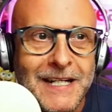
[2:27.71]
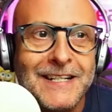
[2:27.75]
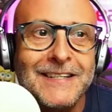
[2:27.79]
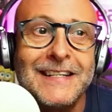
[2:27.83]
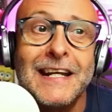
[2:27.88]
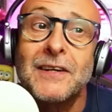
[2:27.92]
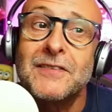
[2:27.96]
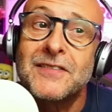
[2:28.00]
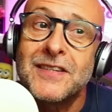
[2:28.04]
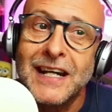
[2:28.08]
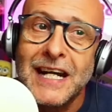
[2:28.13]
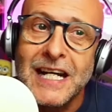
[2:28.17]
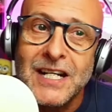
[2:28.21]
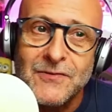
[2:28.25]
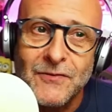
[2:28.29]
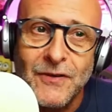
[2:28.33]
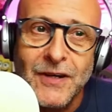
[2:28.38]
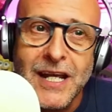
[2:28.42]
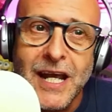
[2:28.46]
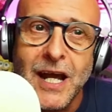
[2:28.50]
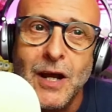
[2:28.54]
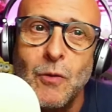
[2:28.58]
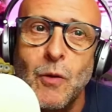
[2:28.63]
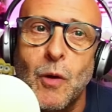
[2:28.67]
Now, in today's
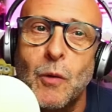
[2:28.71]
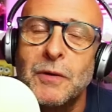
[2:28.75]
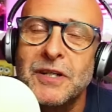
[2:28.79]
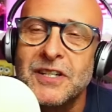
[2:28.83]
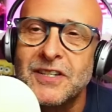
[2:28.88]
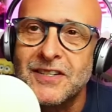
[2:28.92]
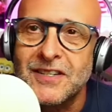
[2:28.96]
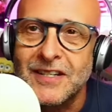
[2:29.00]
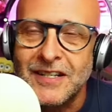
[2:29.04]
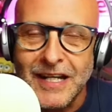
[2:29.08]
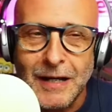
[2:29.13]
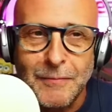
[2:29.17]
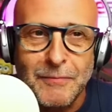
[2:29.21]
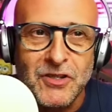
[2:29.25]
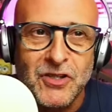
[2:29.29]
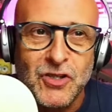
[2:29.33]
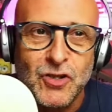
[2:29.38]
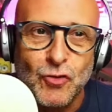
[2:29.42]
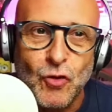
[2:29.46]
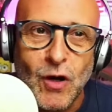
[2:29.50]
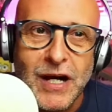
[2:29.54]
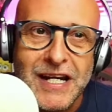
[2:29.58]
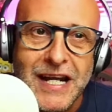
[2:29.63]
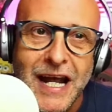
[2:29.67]
video, I wanted to
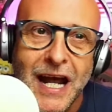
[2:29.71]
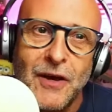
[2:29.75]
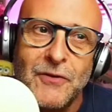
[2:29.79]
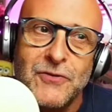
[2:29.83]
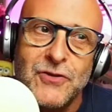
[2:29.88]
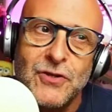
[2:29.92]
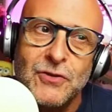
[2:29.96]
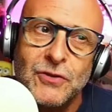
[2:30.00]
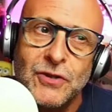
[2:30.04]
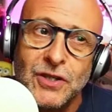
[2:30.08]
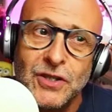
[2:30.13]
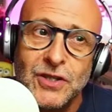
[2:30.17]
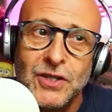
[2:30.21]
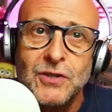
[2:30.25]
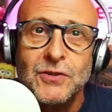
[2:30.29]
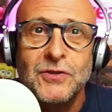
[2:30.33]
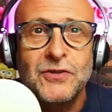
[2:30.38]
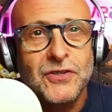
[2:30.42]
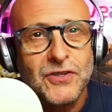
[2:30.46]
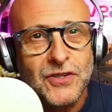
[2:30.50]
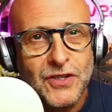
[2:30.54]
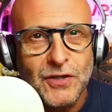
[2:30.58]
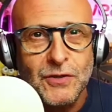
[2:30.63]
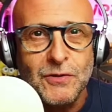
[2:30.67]
demonstrate how you can use
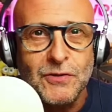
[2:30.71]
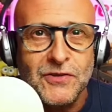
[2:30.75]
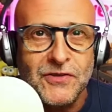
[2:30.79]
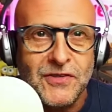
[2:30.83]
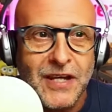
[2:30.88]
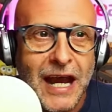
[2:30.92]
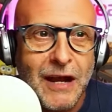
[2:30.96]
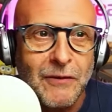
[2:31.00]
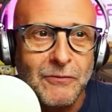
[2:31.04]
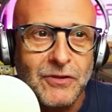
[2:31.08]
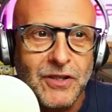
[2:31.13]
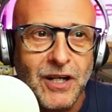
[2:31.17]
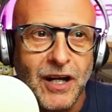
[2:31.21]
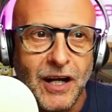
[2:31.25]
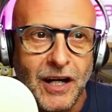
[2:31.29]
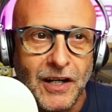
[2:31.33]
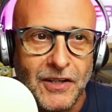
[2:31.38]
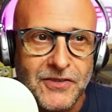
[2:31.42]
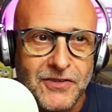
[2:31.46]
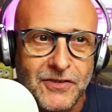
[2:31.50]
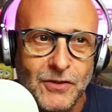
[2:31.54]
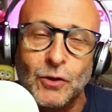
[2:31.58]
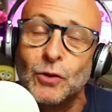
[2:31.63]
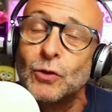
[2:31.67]
two sound
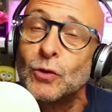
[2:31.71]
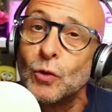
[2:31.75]
cards or